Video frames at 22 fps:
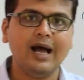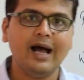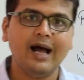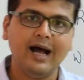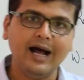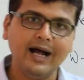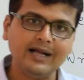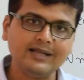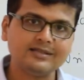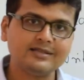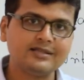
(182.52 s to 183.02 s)

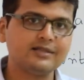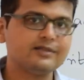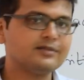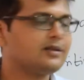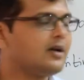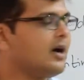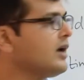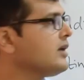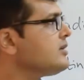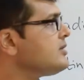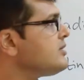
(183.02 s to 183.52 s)
As
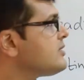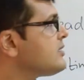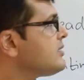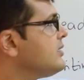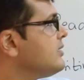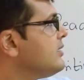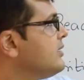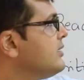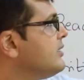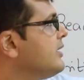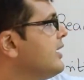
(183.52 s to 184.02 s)
discussed,
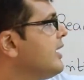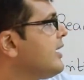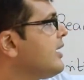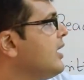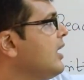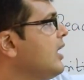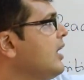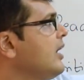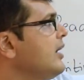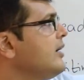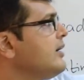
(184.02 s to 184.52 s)
there
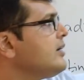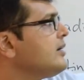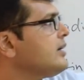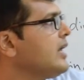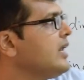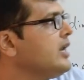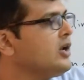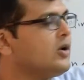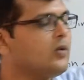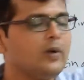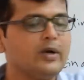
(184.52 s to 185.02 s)
are
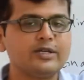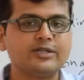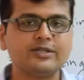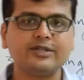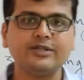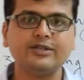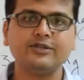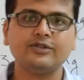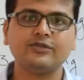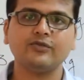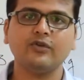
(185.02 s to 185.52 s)
10
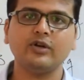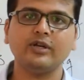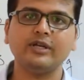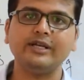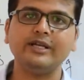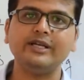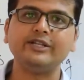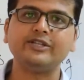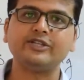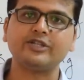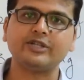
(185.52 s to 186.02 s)
questions for
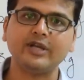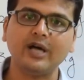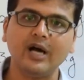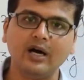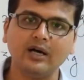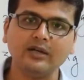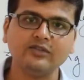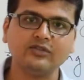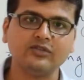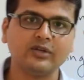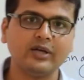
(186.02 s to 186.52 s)
each
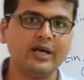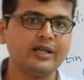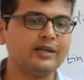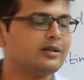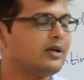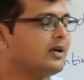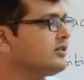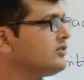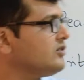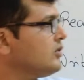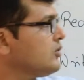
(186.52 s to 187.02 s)
task, and
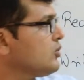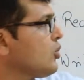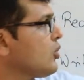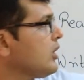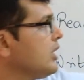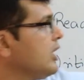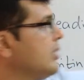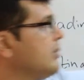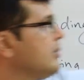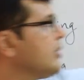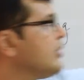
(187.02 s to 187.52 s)
thus the total
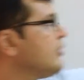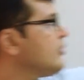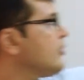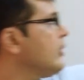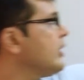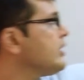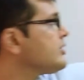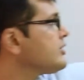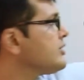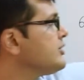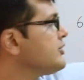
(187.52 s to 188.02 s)
number of
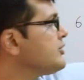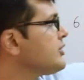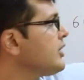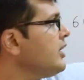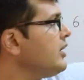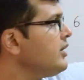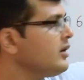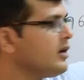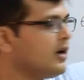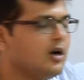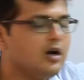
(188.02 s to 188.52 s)
questions are